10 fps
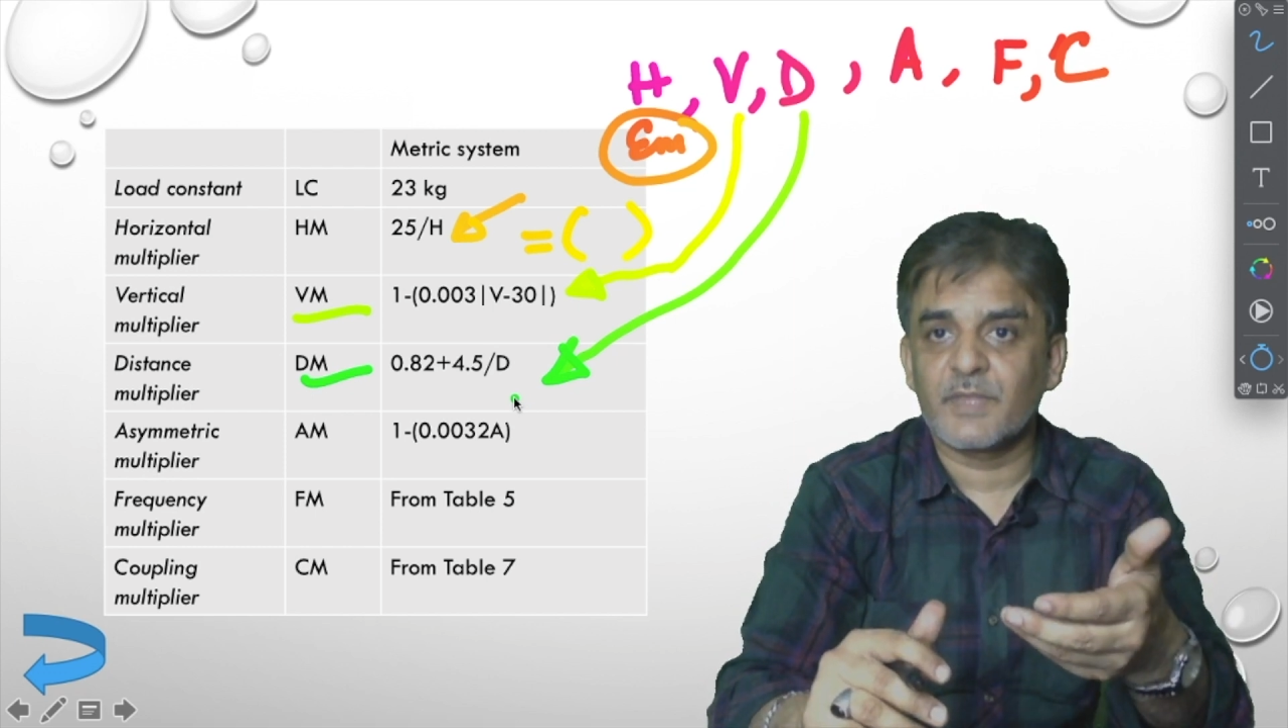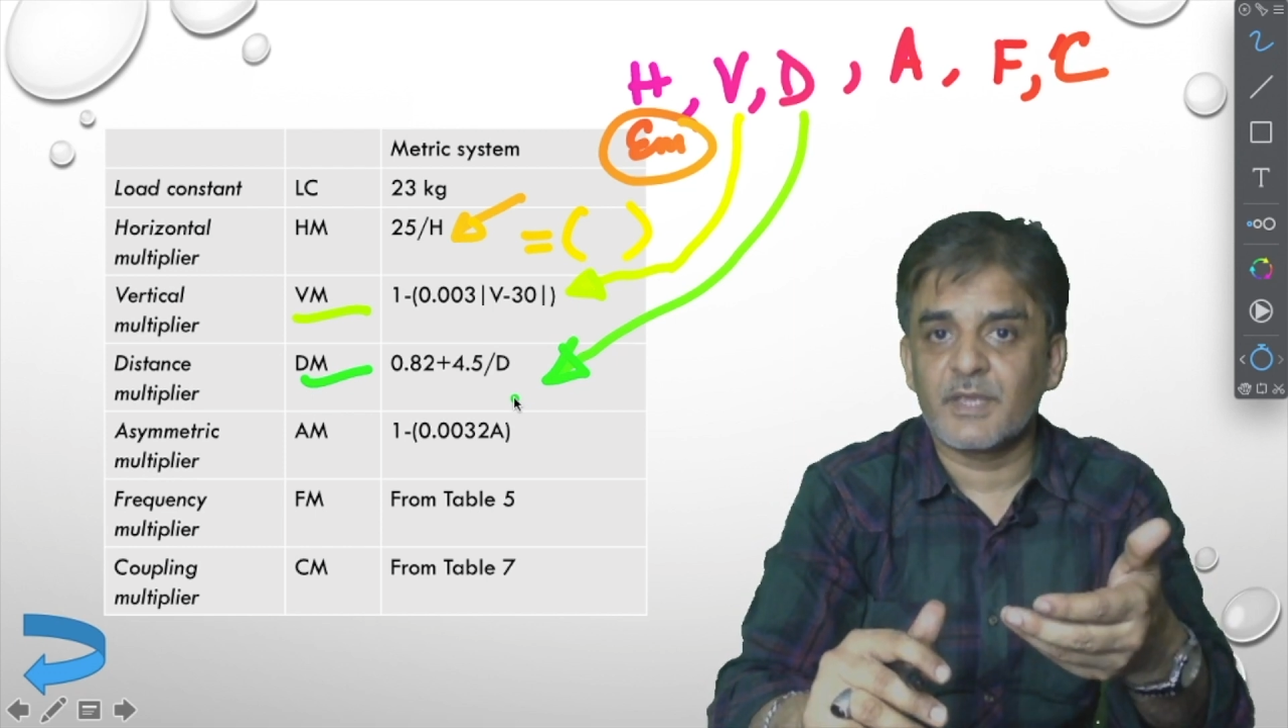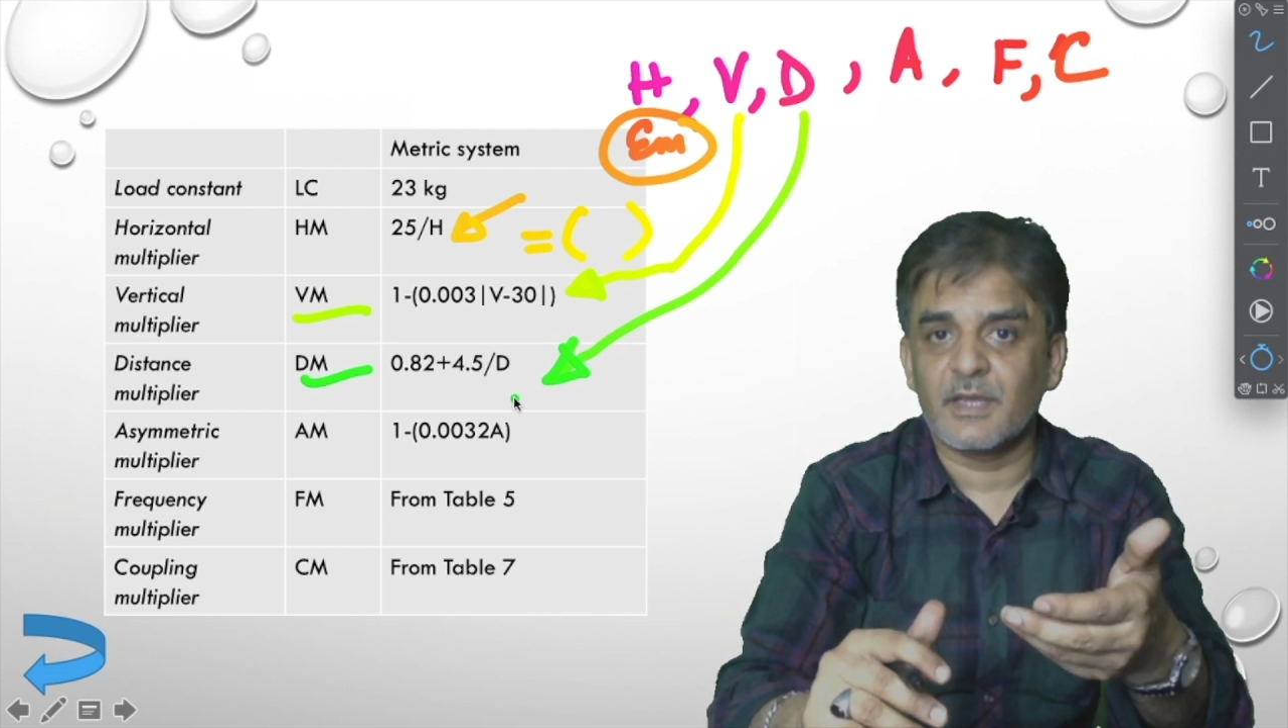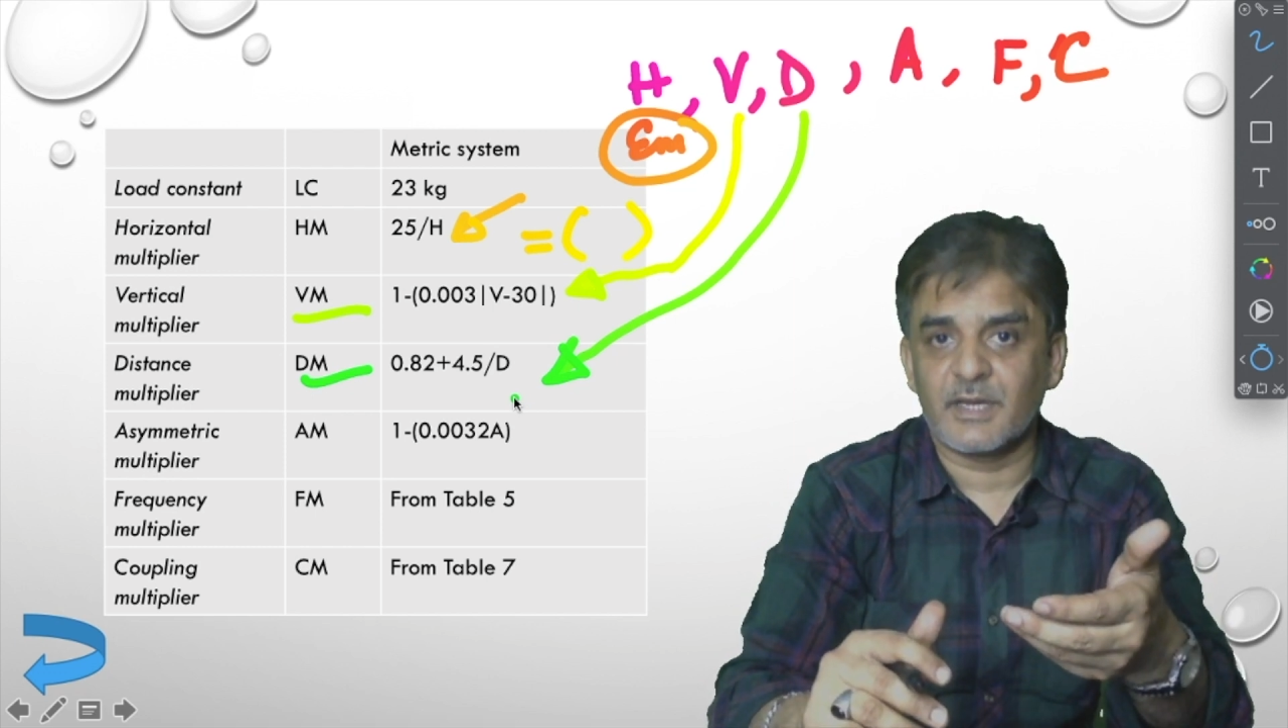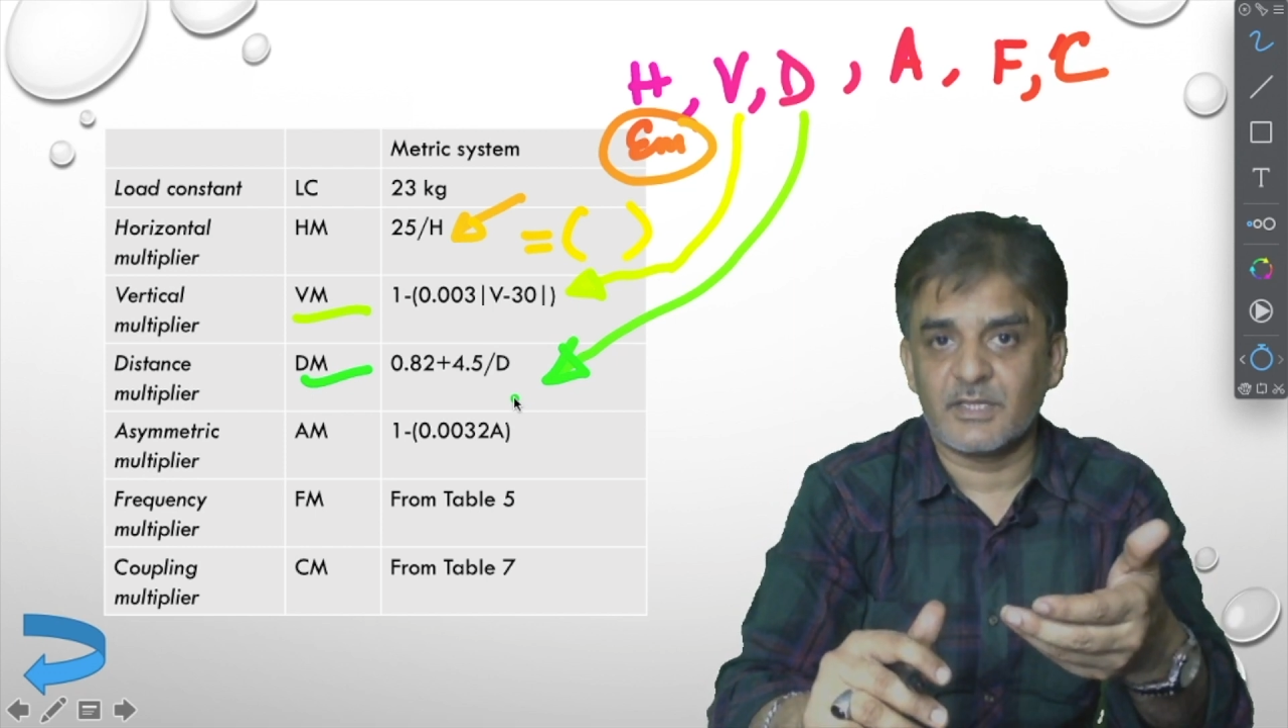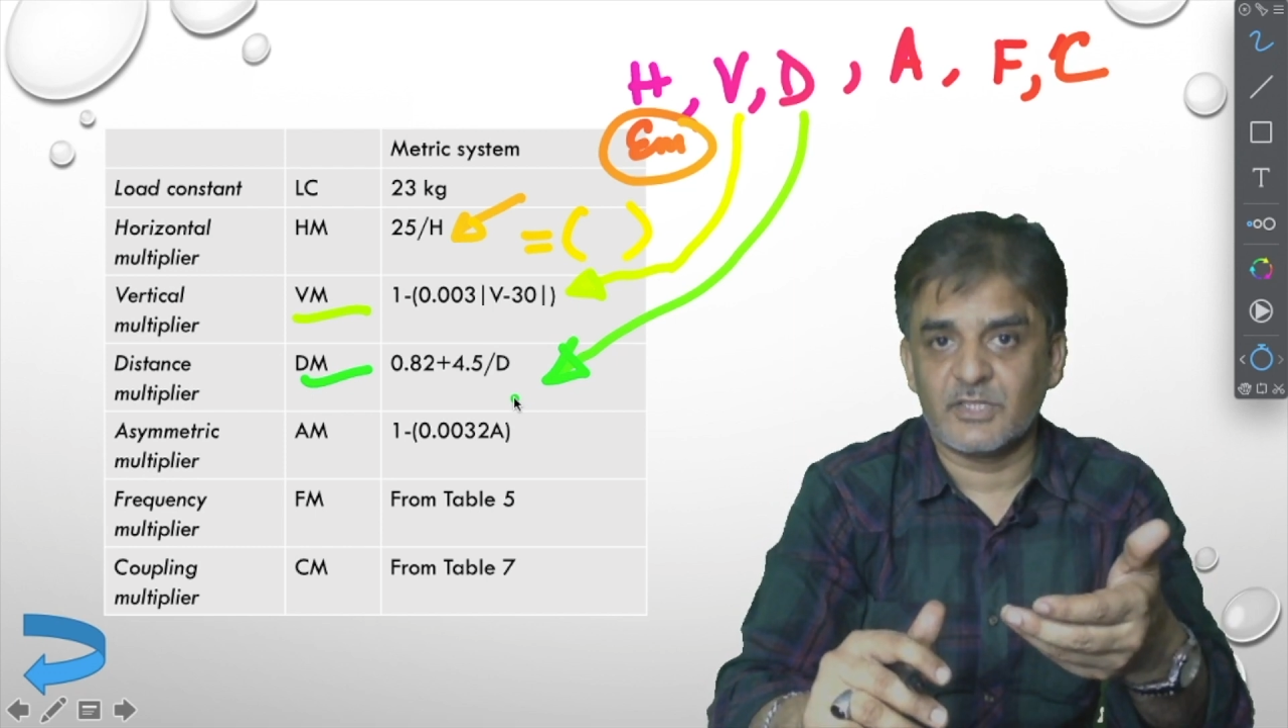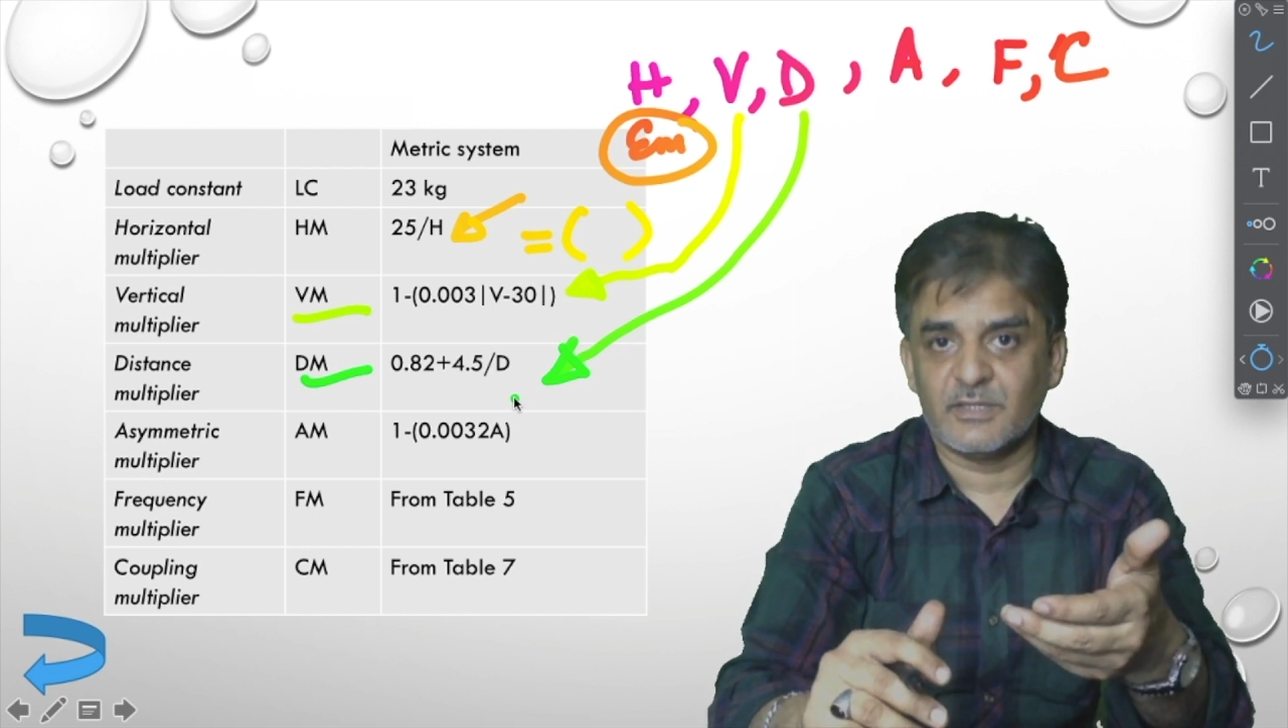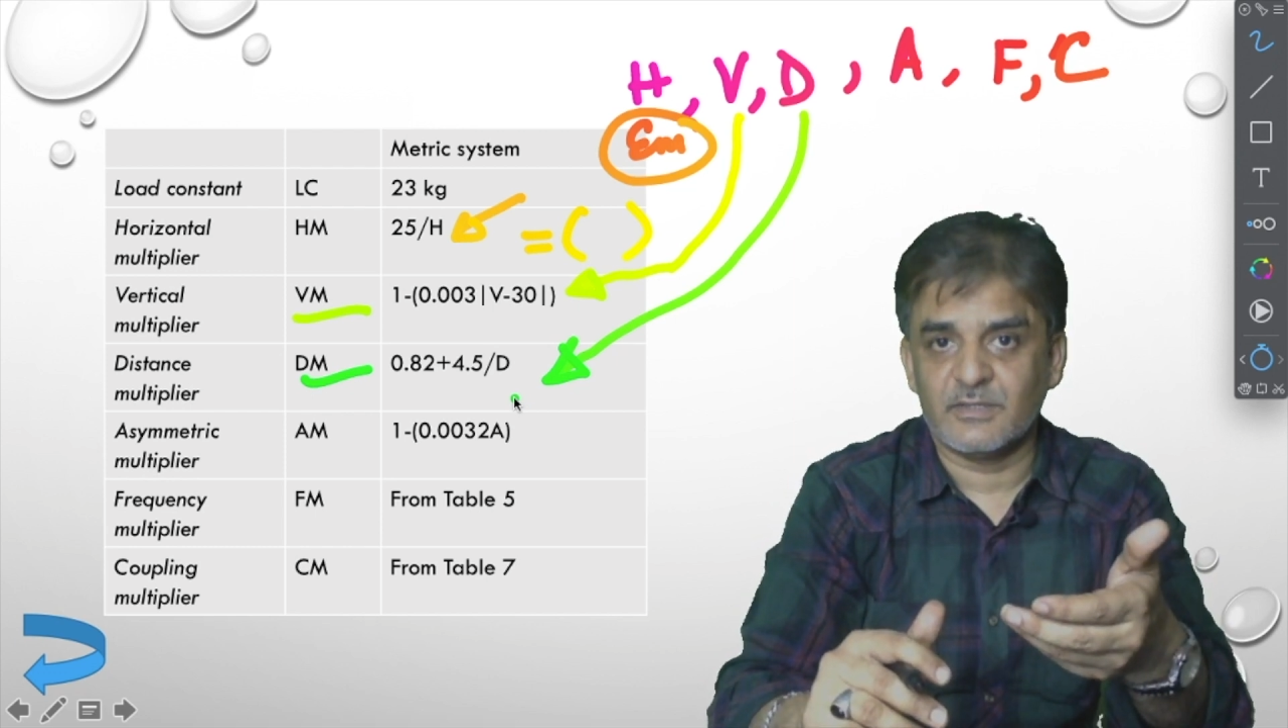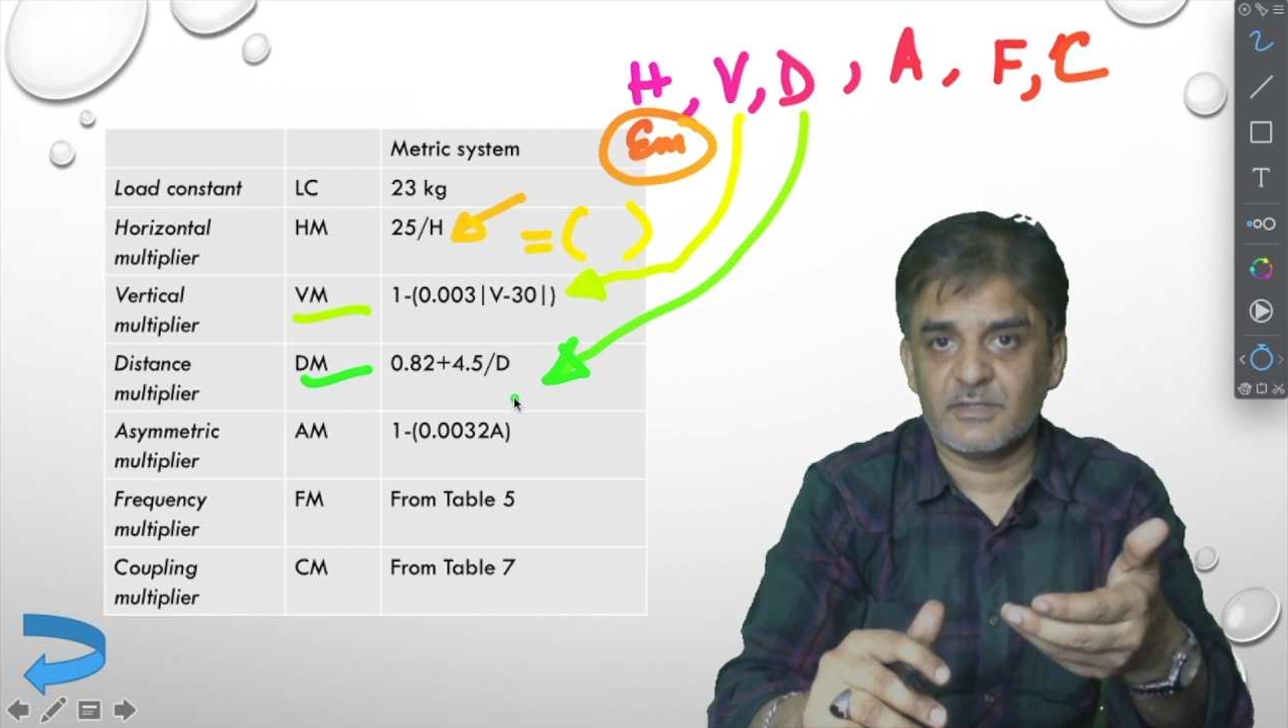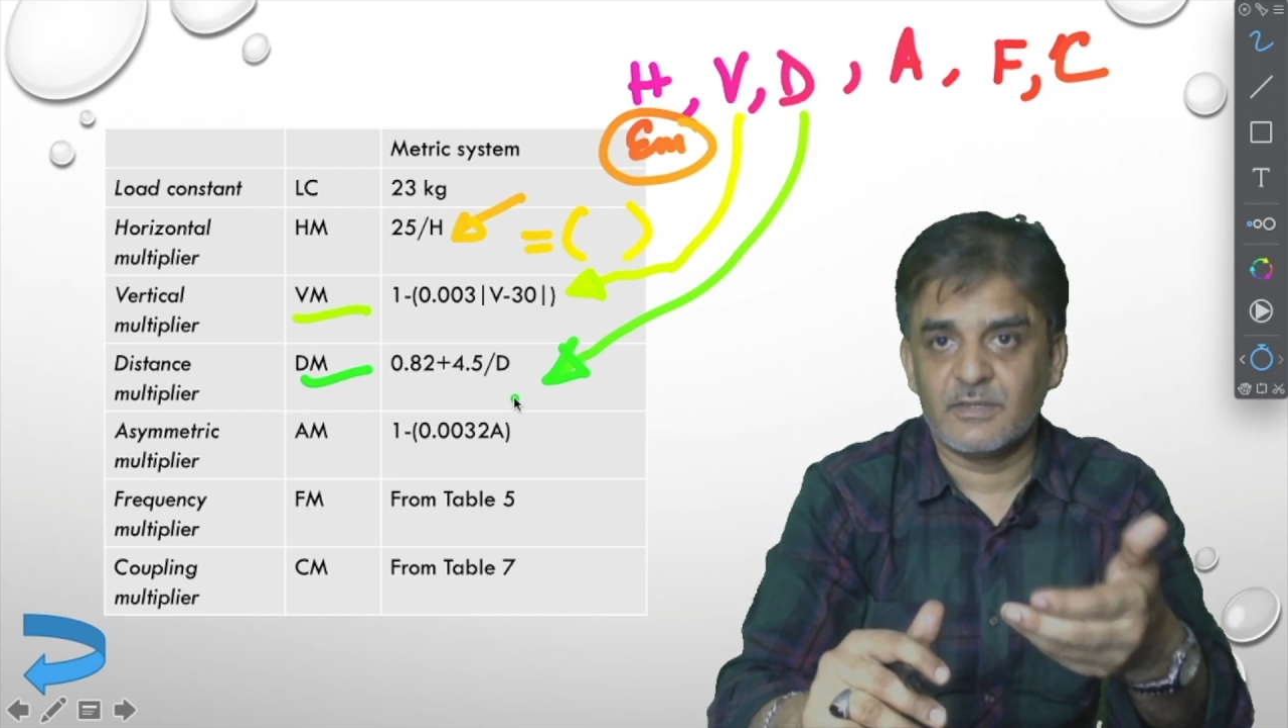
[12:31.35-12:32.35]

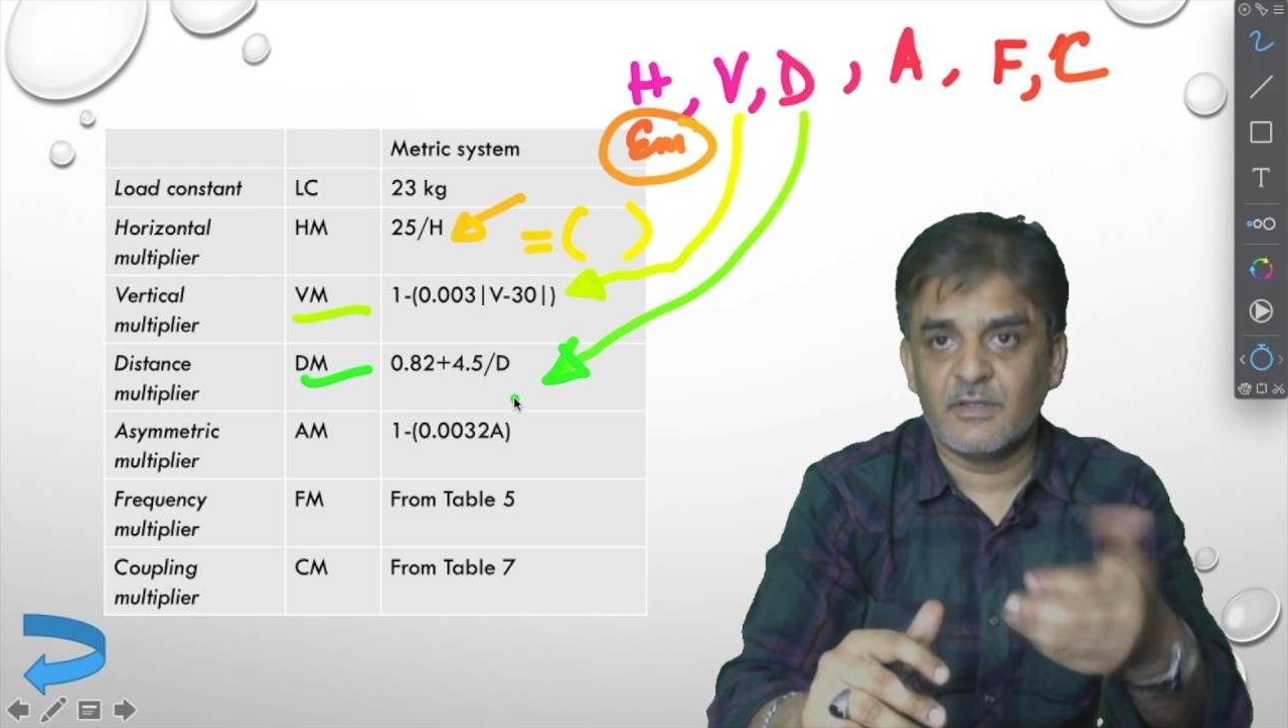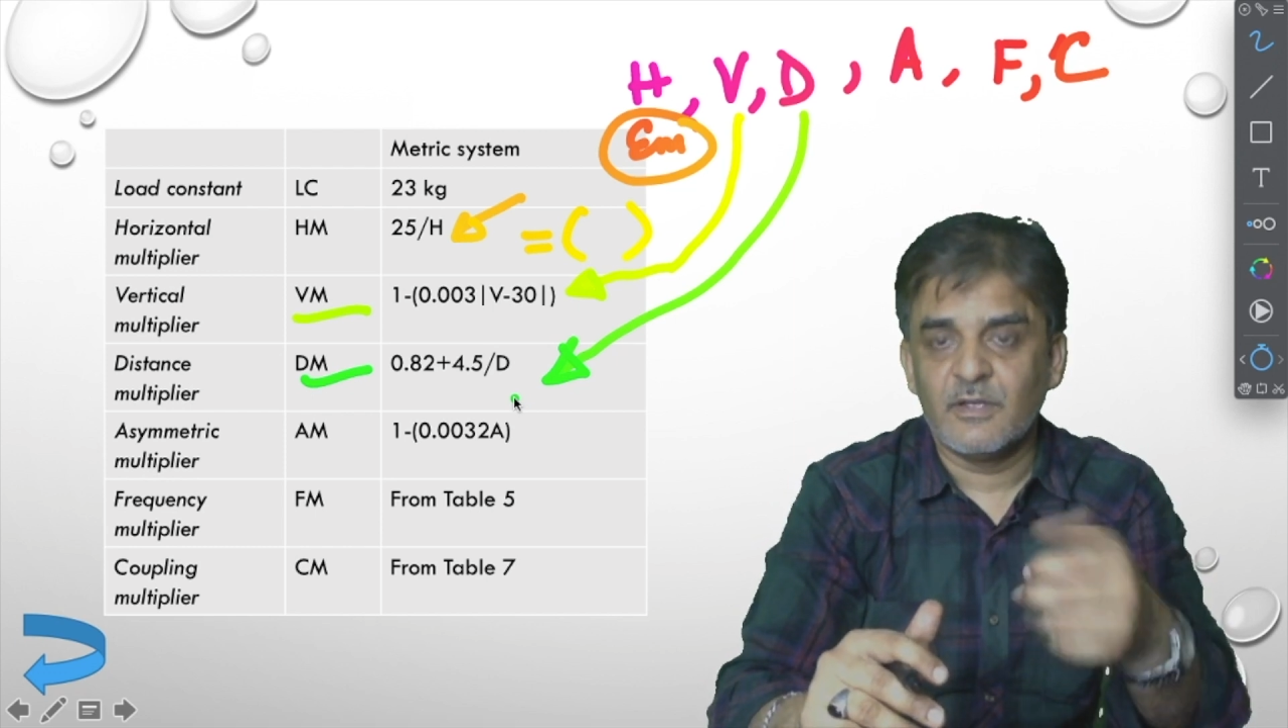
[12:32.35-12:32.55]
corrections.